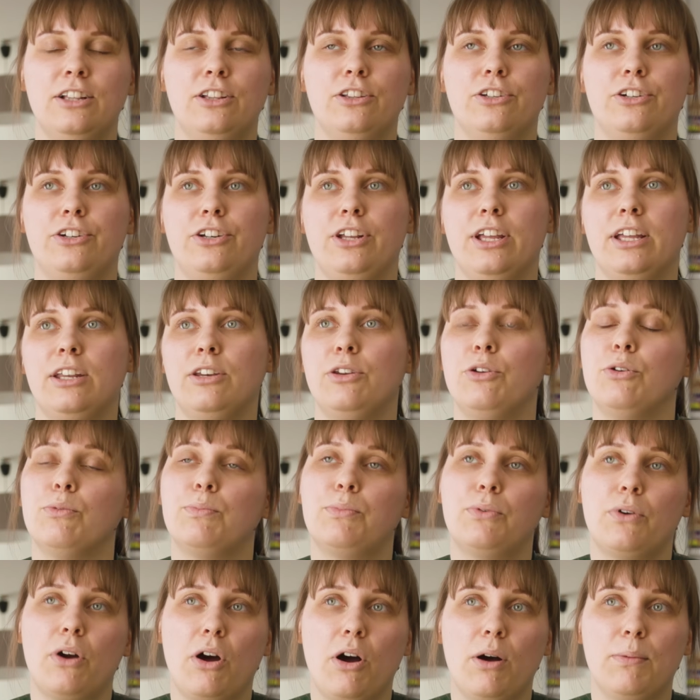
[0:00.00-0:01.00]
learning new
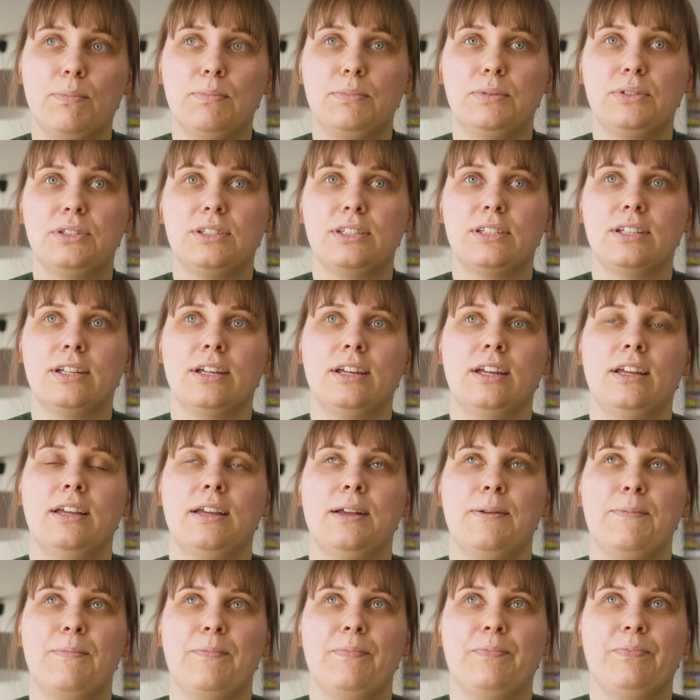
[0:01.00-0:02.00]
props,
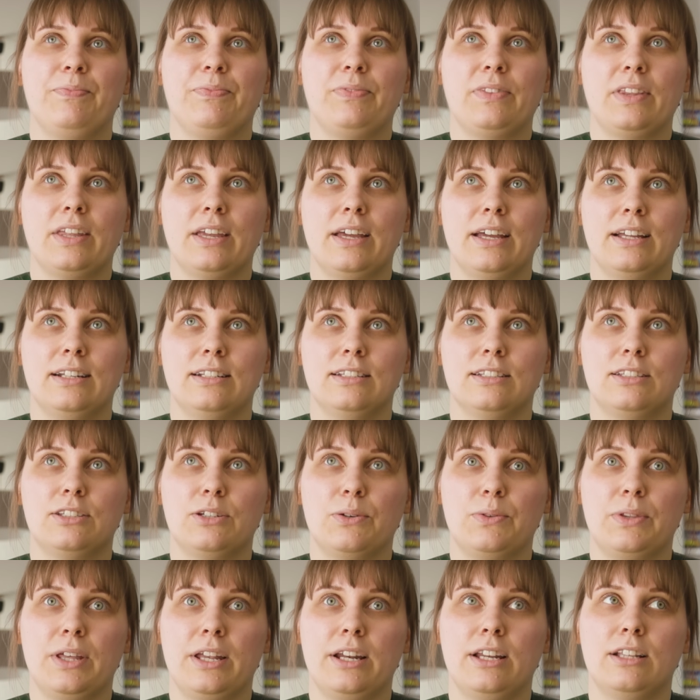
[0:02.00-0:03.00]
and
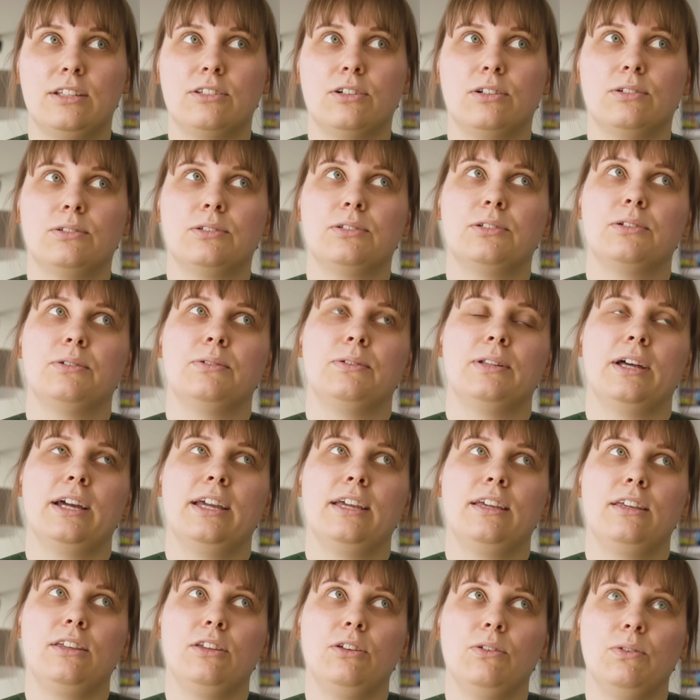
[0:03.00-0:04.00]
so then it's also
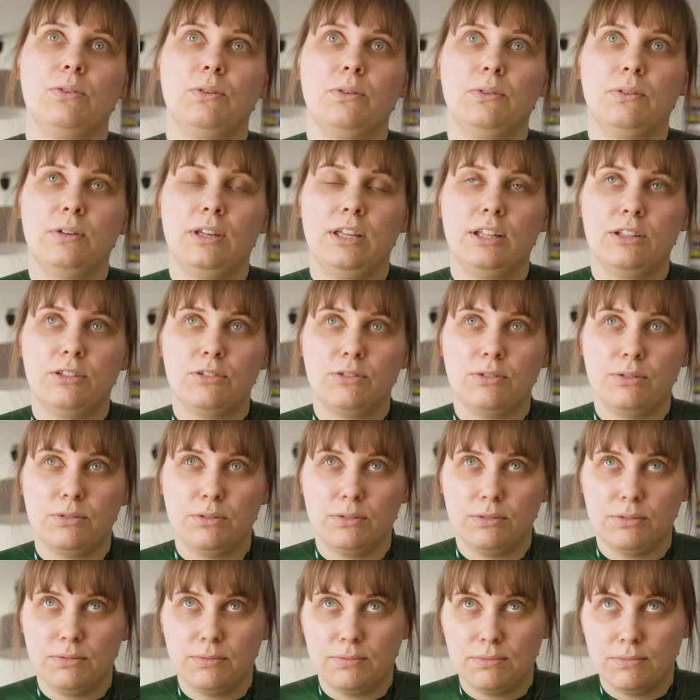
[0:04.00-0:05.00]
like you need
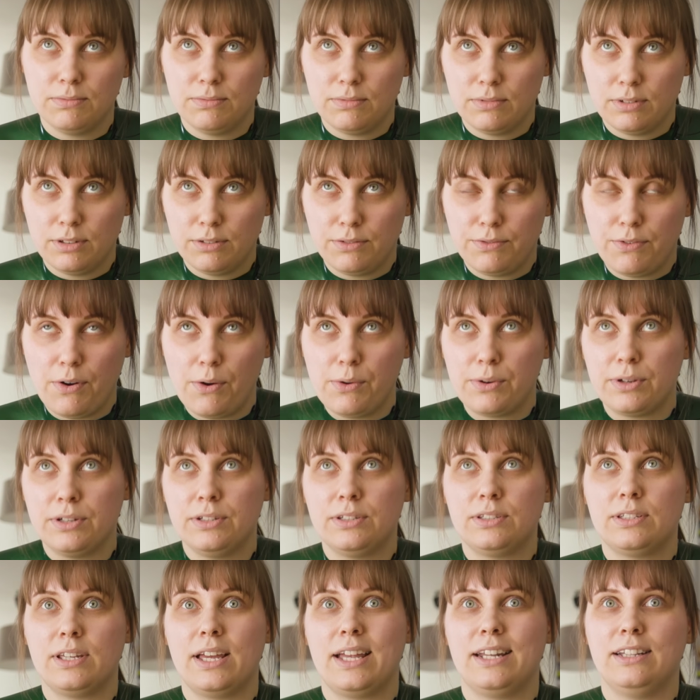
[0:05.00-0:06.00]
to
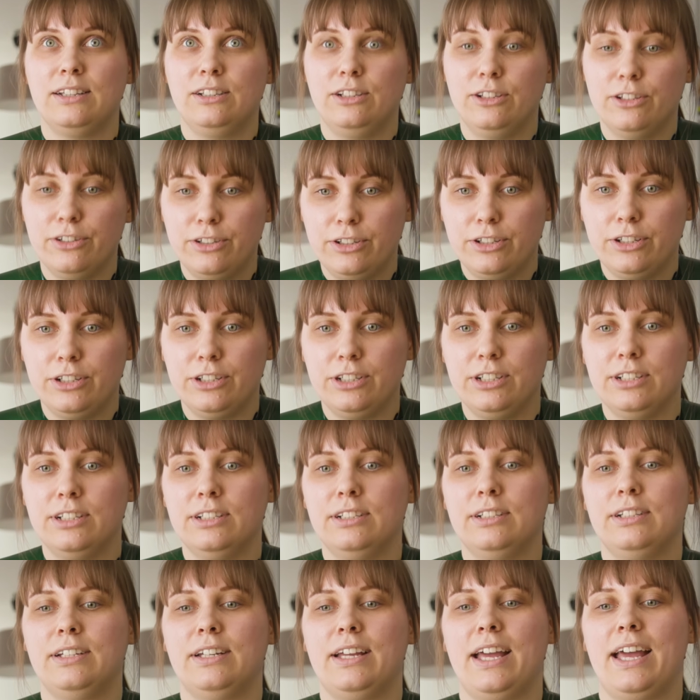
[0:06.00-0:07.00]
focus and learn
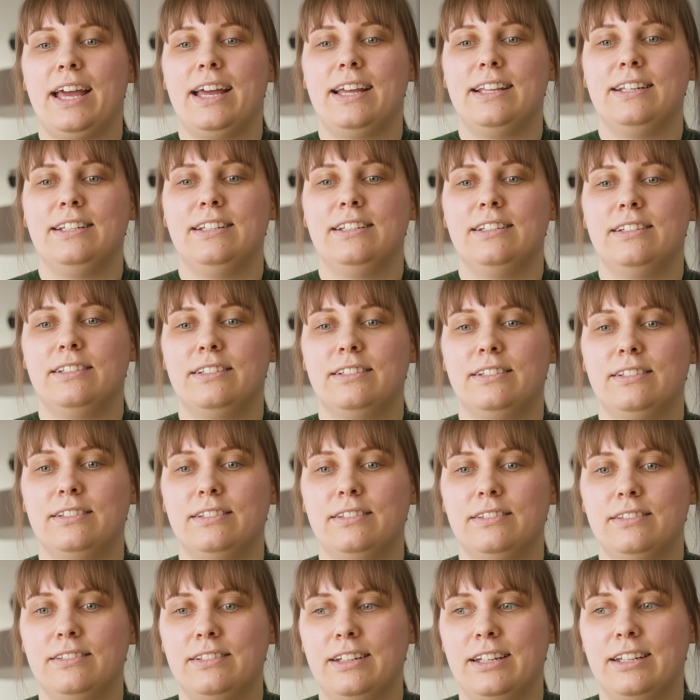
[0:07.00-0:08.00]
and
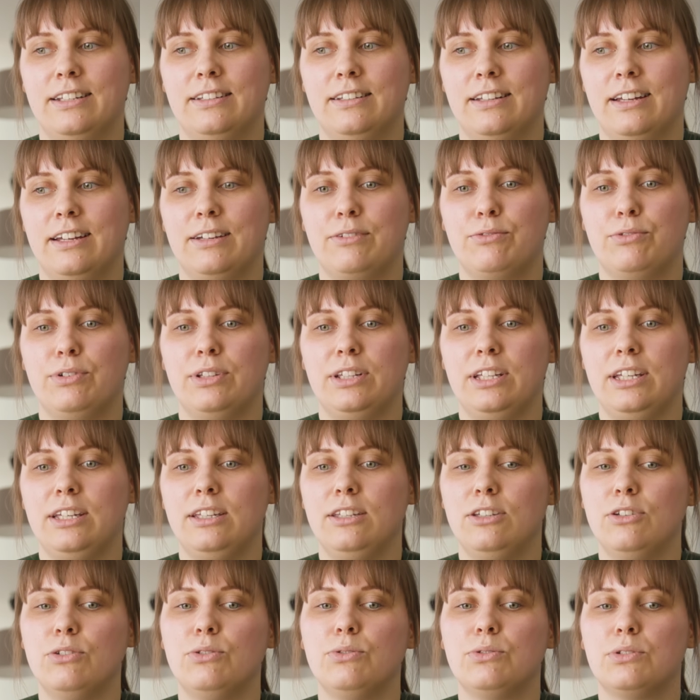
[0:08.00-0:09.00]
like
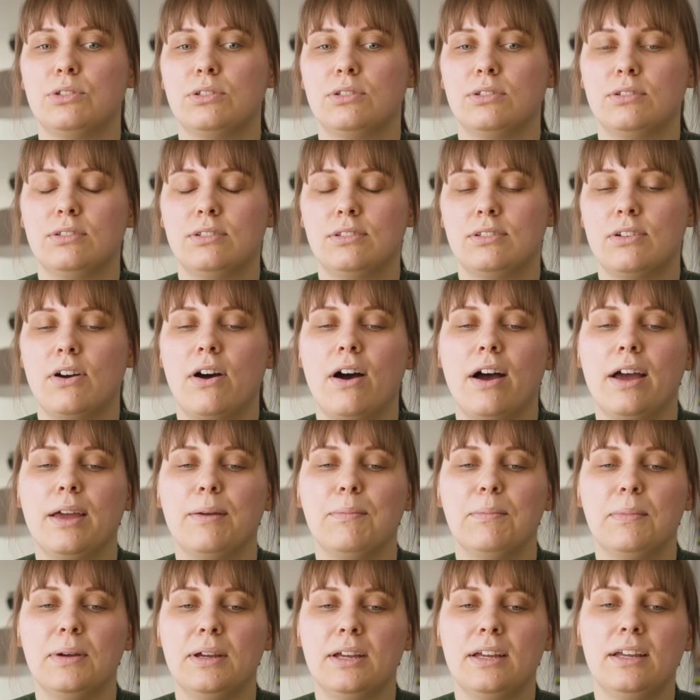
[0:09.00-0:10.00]
really use
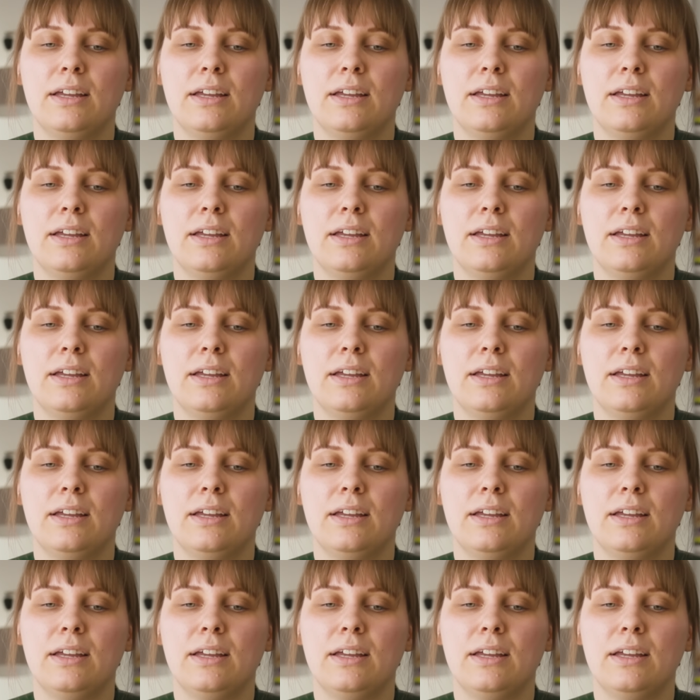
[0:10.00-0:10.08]
time